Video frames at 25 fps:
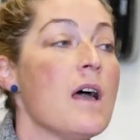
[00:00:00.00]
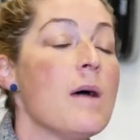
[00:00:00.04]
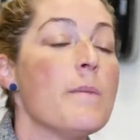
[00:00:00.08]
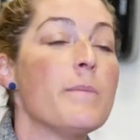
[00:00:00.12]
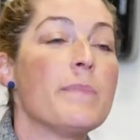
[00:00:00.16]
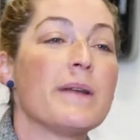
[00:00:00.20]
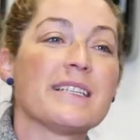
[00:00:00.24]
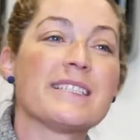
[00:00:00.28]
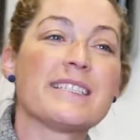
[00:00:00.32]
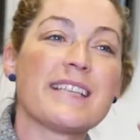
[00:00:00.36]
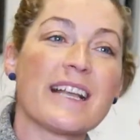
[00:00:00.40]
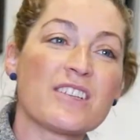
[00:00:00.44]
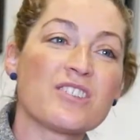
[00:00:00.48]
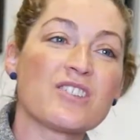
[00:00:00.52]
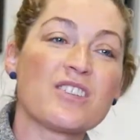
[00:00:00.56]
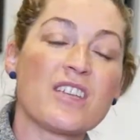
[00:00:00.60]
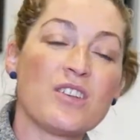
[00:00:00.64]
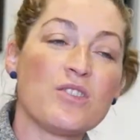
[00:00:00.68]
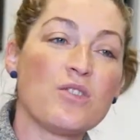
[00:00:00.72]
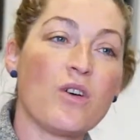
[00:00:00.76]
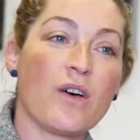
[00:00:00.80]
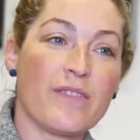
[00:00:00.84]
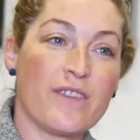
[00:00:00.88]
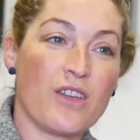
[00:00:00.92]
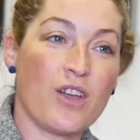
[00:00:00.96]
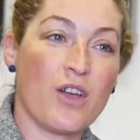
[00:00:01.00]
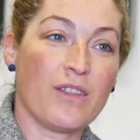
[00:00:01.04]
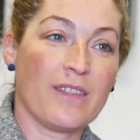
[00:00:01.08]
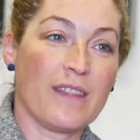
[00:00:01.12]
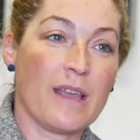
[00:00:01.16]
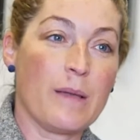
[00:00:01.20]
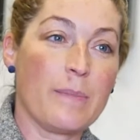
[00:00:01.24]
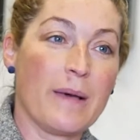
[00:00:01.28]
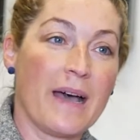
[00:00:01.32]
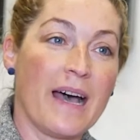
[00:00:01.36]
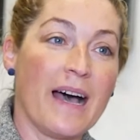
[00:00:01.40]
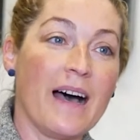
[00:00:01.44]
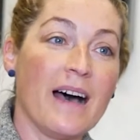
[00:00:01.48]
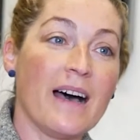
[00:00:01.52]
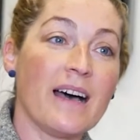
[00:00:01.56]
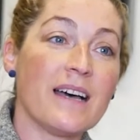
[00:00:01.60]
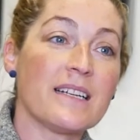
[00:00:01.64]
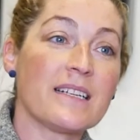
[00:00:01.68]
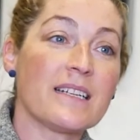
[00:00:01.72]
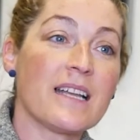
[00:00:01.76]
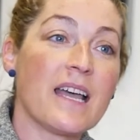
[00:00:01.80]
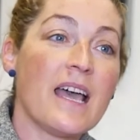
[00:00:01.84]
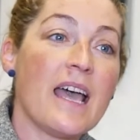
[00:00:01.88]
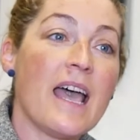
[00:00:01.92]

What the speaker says: but it's actually not the only part.